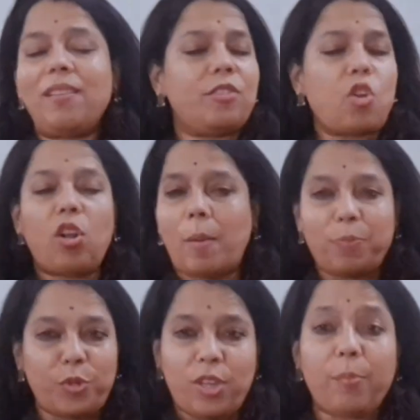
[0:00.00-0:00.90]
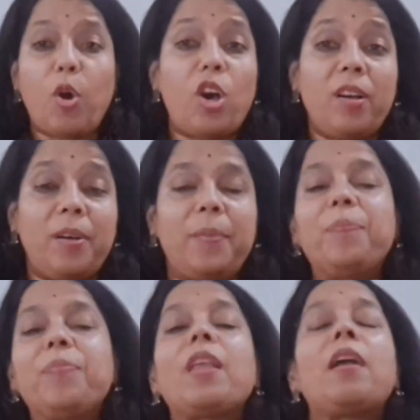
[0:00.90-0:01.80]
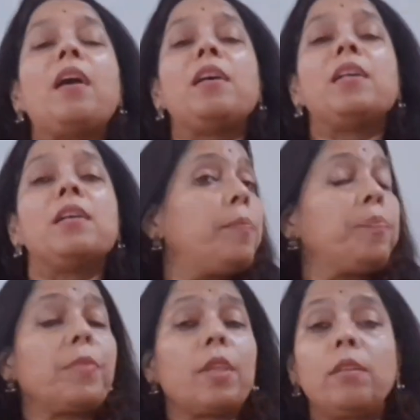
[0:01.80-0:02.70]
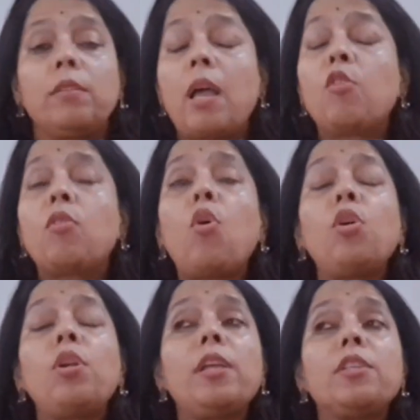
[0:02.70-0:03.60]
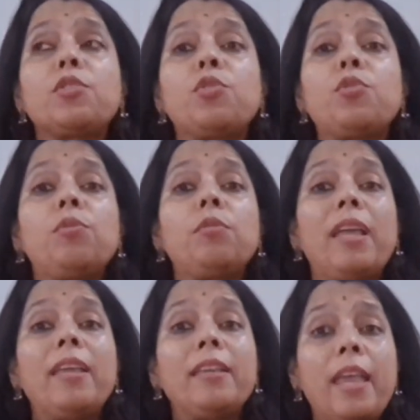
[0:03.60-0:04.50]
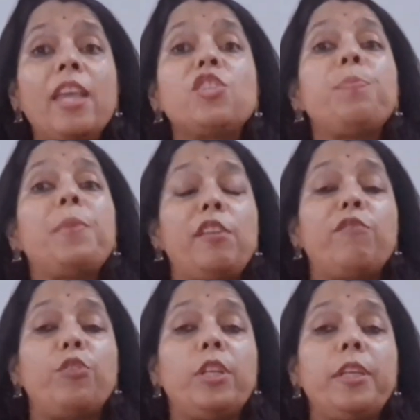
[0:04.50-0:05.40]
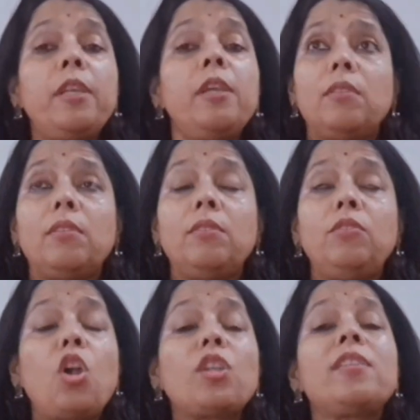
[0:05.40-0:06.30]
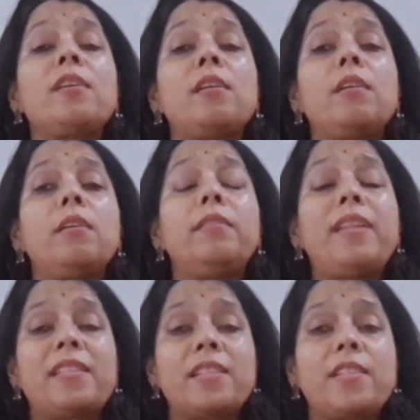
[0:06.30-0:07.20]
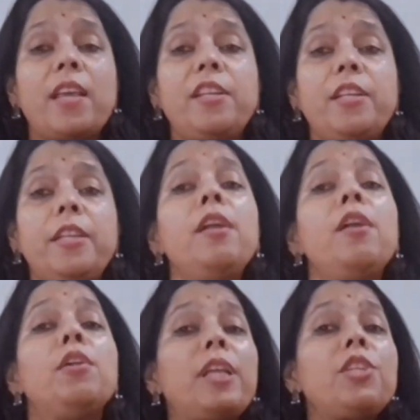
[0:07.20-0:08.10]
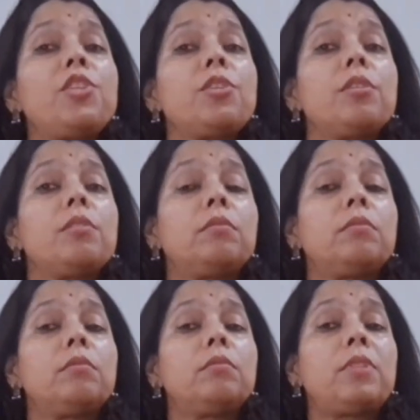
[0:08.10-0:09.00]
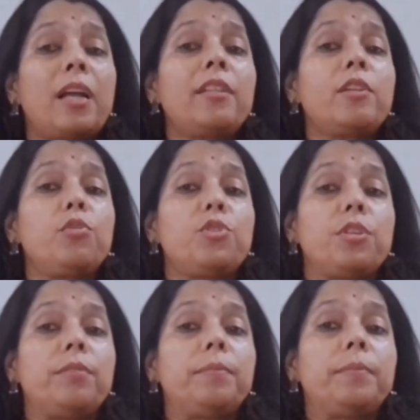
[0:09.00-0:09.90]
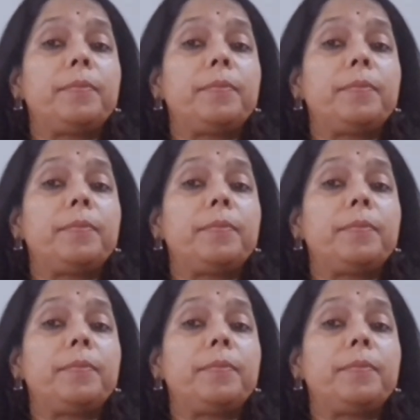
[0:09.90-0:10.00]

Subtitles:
it's all up to him or her. The goal is to engage meaningfully, not necessarily reach the conclusion.